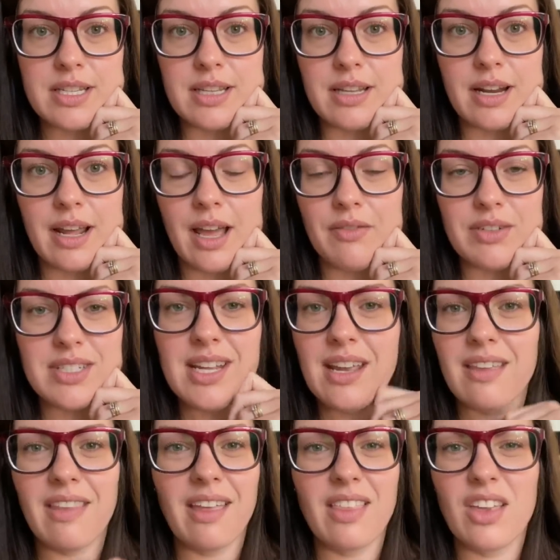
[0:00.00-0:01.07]
and then I haven't
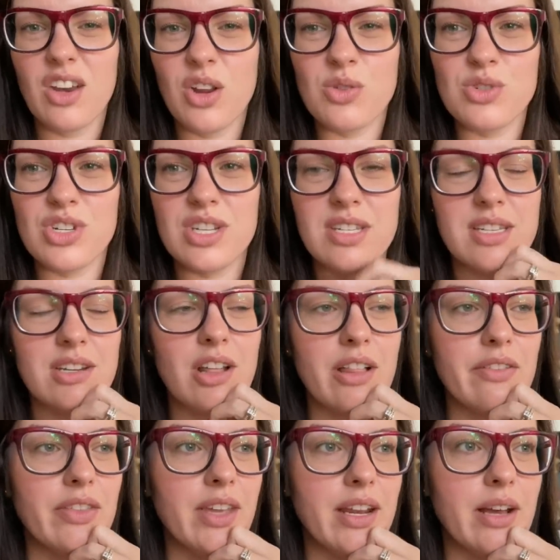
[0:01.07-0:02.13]
taken like the notions and all
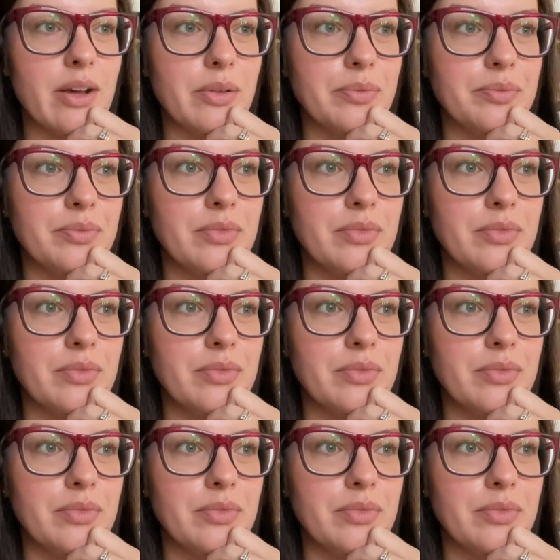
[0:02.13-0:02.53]
of that out.